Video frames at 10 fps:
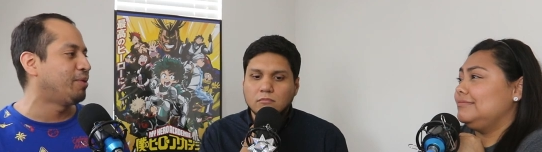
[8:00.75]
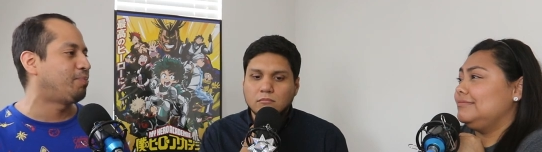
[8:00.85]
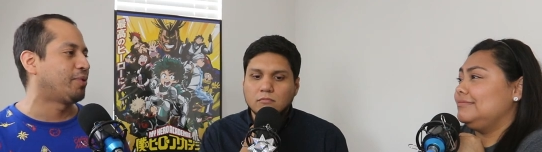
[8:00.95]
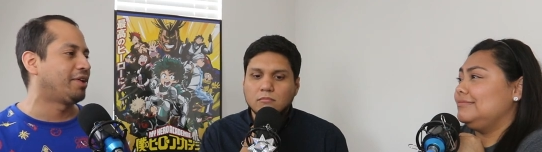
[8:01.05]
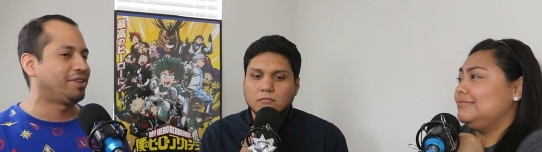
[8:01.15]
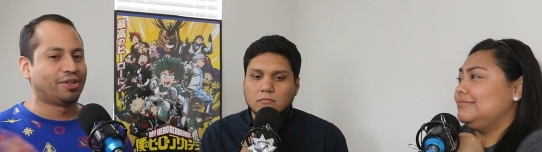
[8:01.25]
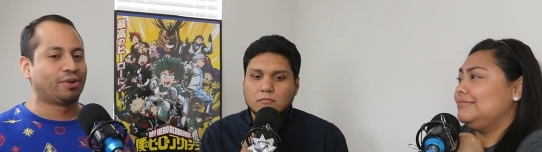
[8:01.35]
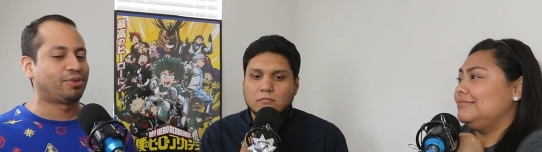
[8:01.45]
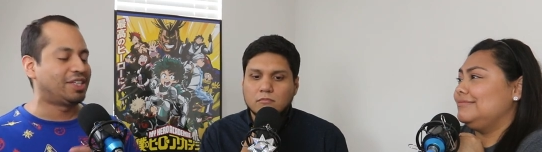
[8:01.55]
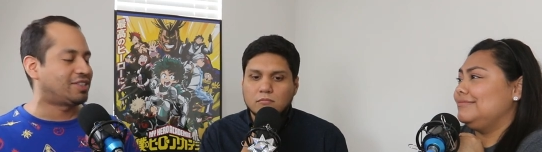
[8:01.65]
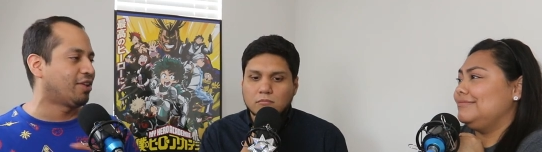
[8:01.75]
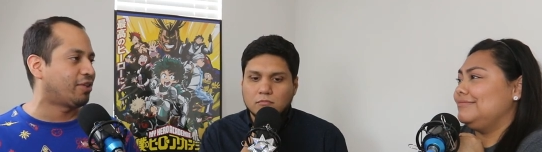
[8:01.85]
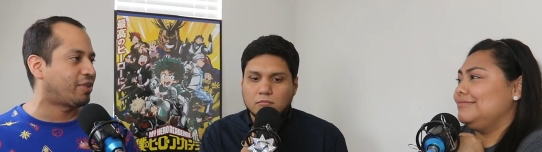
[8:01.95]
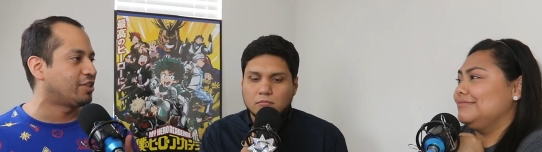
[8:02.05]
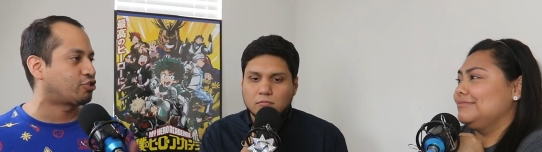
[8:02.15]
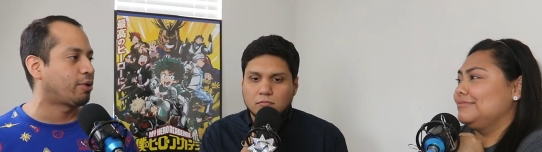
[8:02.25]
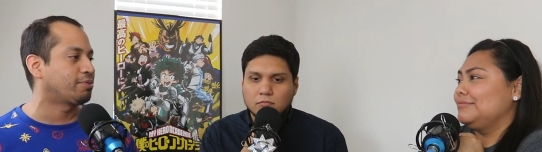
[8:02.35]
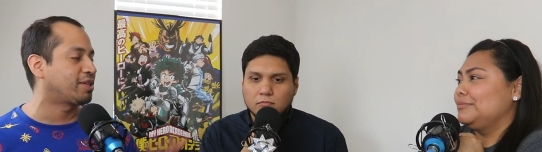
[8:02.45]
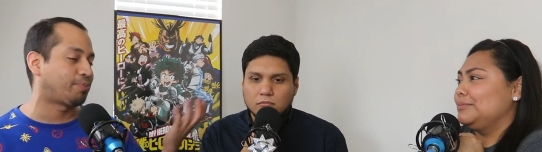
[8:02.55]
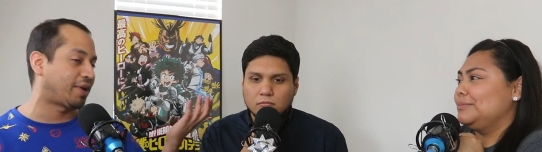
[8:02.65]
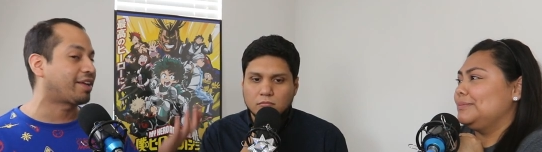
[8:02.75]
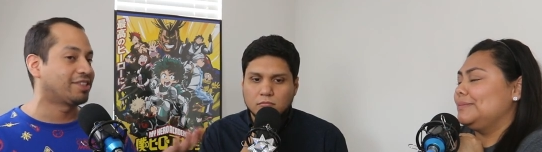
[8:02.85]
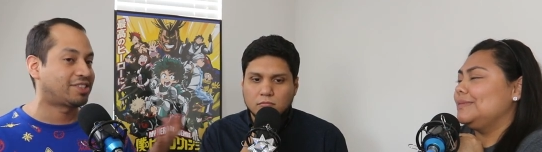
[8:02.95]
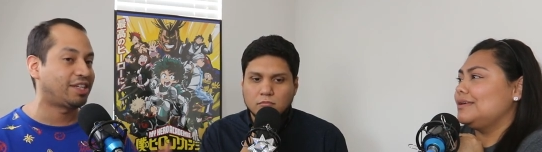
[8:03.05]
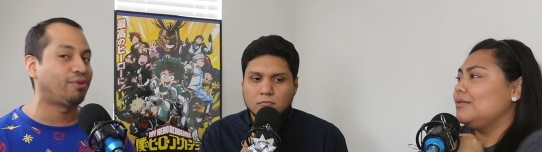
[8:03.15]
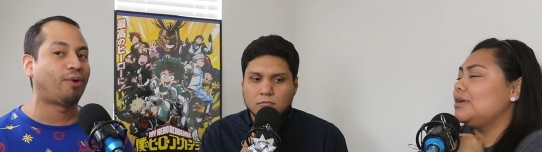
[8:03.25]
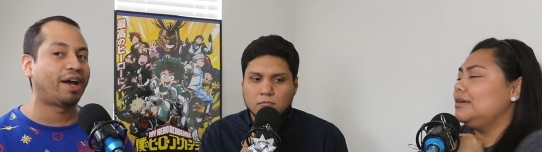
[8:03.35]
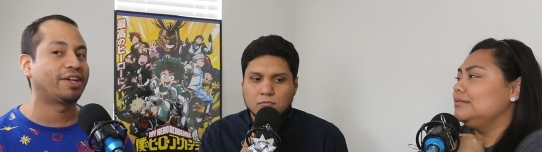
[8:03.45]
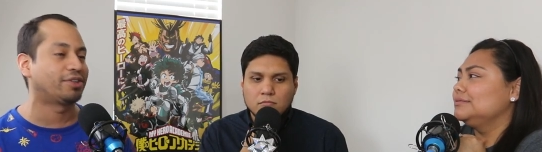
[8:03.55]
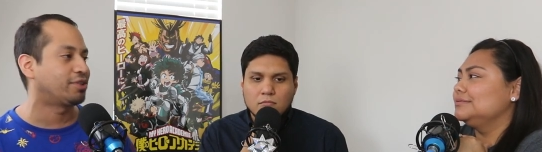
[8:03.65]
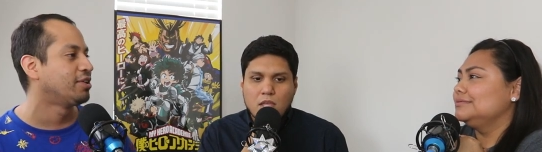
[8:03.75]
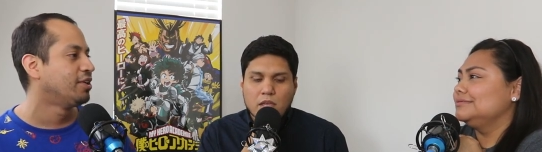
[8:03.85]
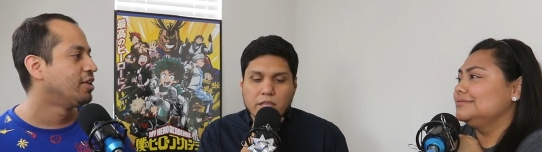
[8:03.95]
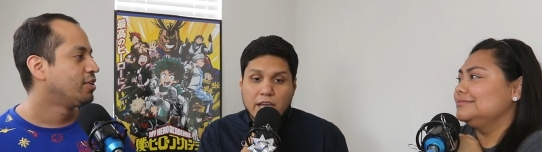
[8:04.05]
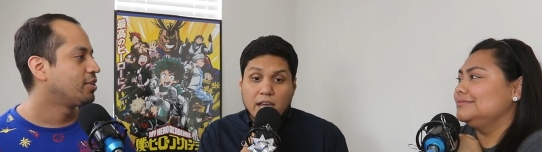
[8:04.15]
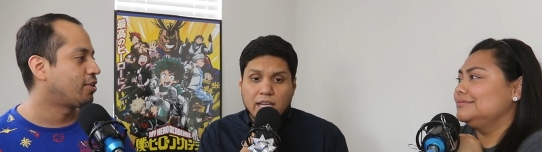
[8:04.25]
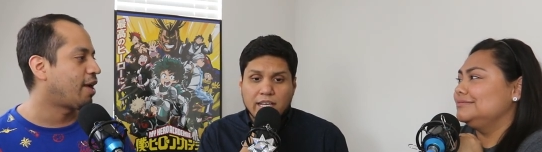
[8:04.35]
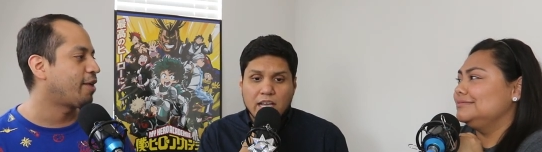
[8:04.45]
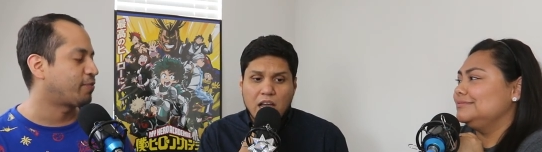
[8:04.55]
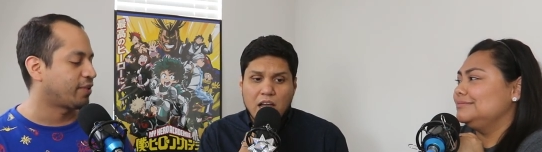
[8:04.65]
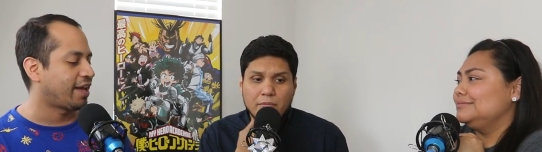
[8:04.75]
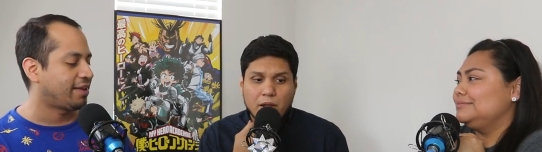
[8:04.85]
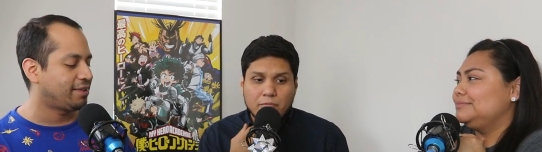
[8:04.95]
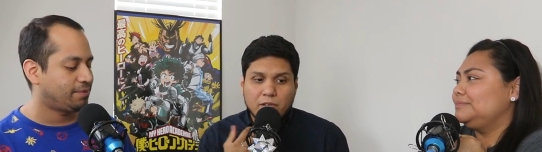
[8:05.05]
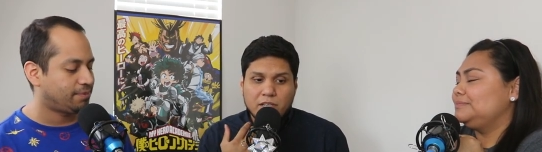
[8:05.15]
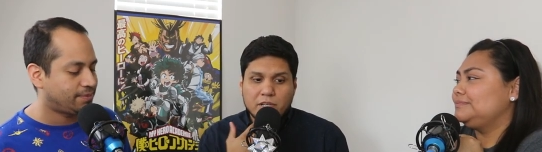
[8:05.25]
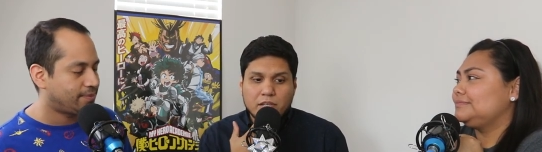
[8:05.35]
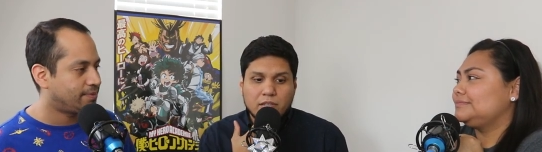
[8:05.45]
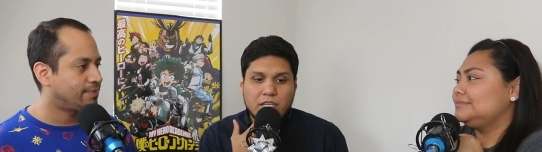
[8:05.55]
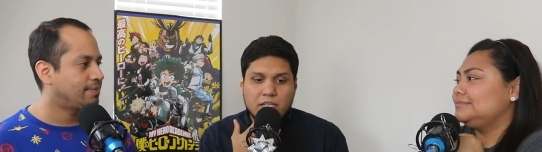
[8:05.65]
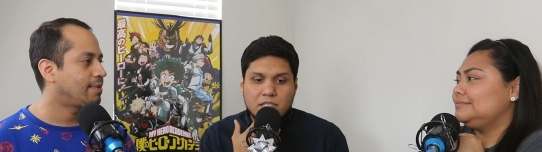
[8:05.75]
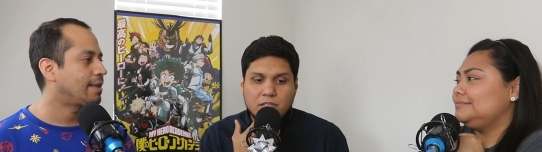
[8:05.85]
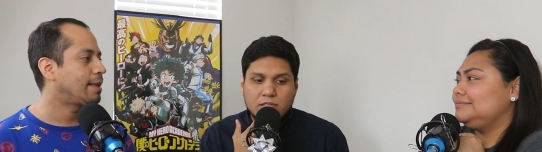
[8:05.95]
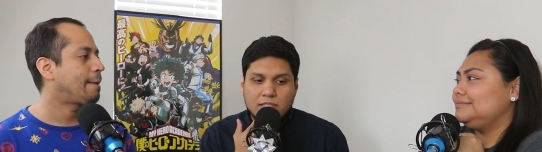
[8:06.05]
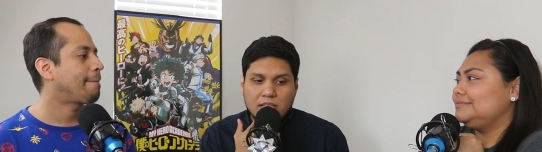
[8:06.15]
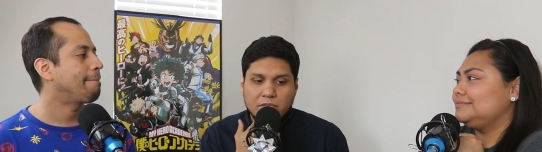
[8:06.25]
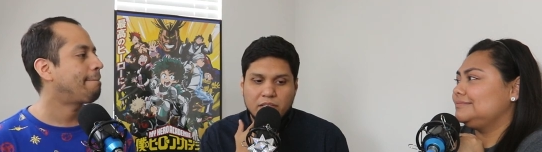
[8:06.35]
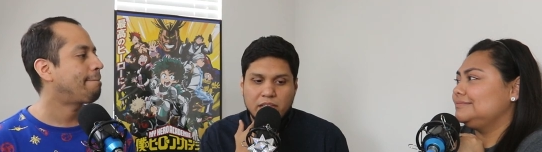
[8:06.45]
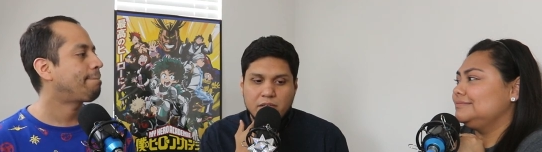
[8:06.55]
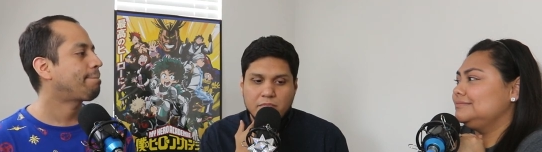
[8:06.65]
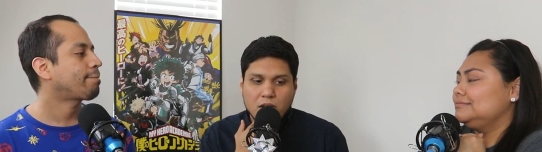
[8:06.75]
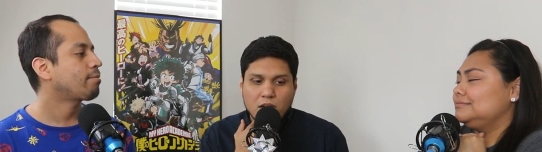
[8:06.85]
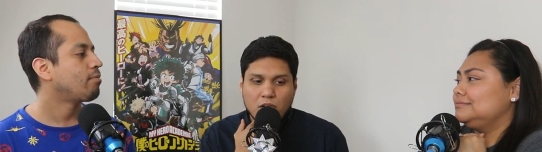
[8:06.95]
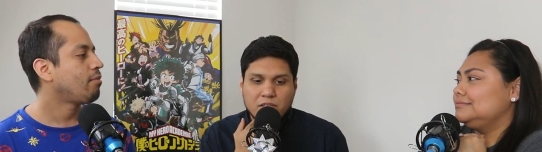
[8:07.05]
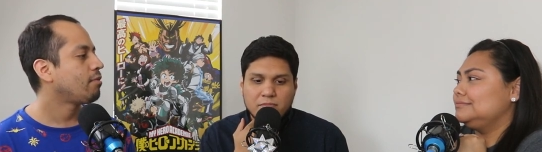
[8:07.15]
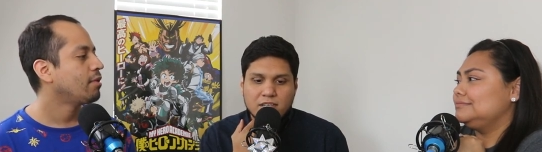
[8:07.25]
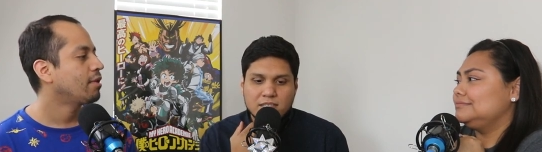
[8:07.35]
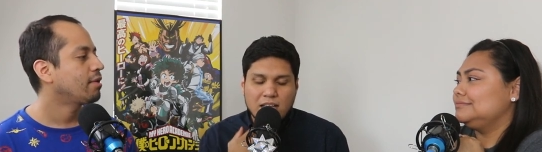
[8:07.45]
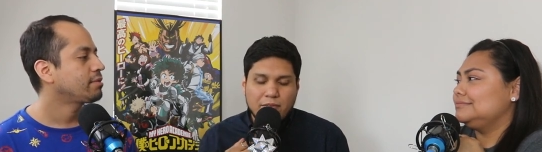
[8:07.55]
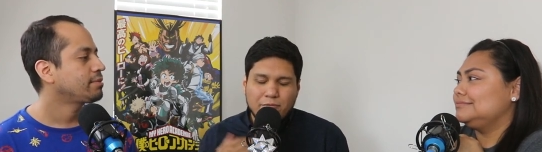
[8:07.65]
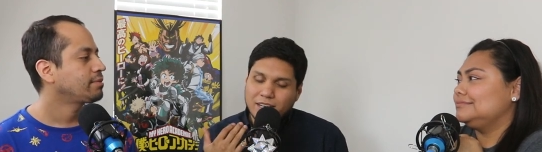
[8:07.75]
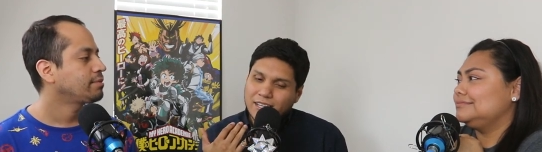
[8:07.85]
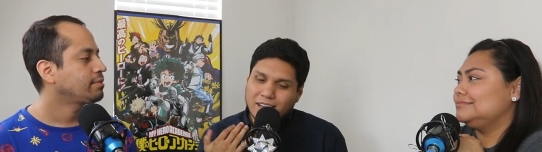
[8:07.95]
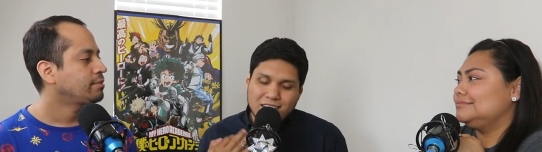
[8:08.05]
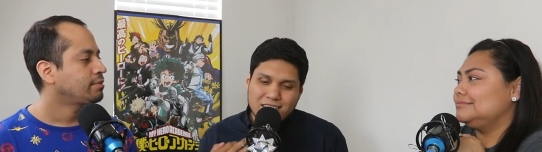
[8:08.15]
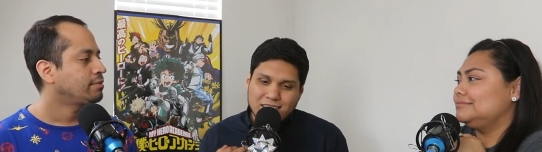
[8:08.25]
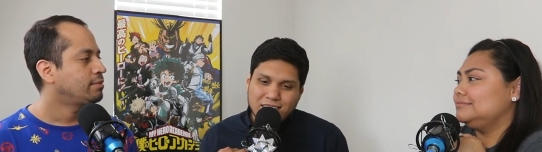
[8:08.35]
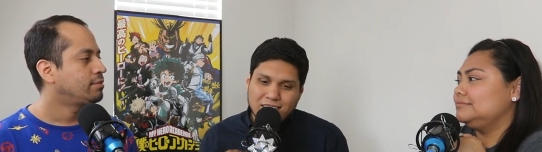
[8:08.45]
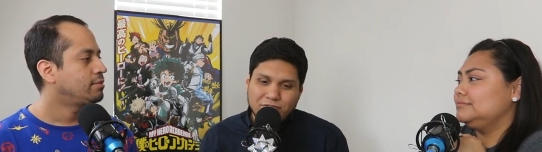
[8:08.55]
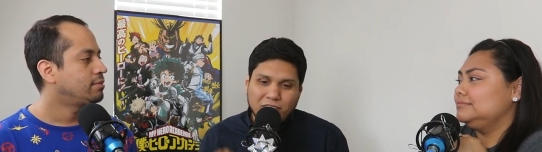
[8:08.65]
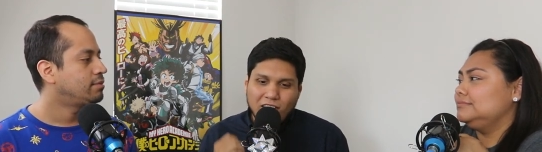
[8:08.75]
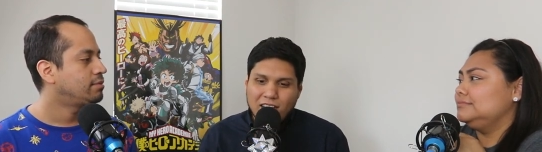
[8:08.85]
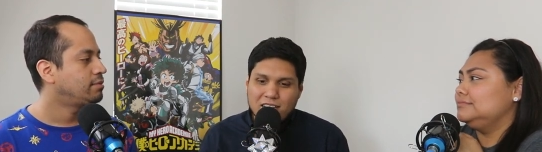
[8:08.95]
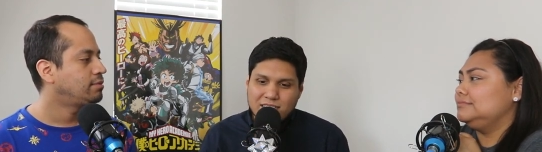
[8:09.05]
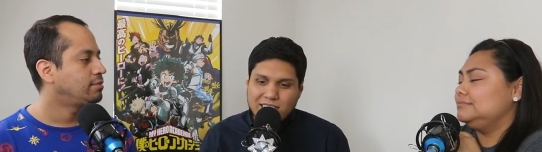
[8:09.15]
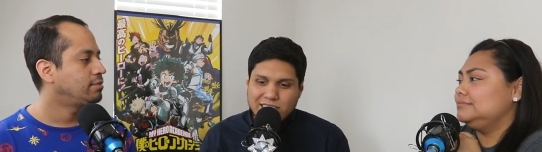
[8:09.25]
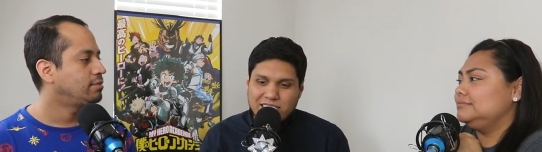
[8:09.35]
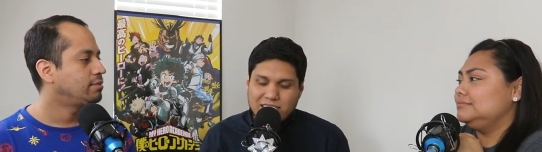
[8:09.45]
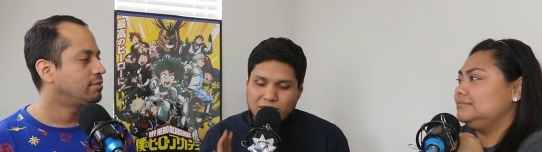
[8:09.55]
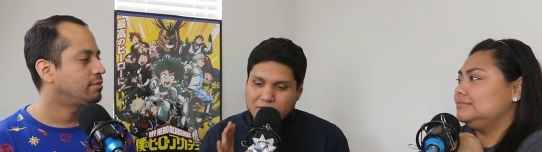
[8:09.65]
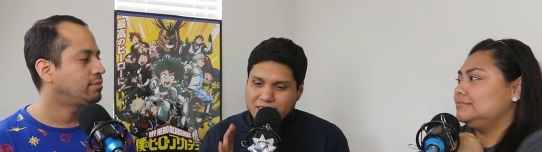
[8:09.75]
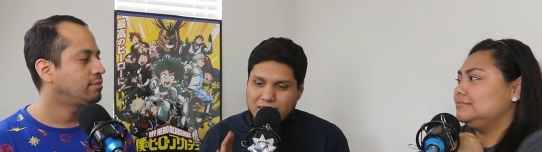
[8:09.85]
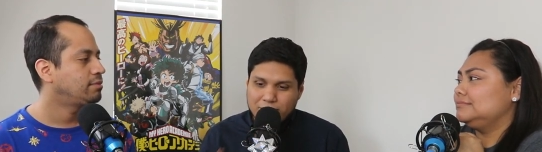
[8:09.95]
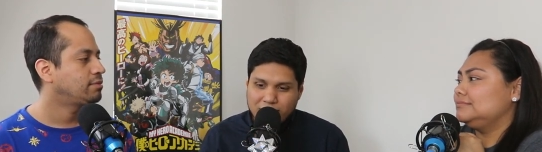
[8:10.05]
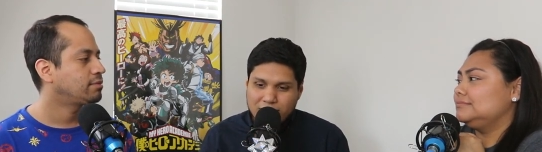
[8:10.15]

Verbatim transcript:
Speaker 1: three, but you know these other things trumped it. But I can see why you're
Speaker 2: I really want to get into this type of game only because I really honestly Fallout series. The only reason I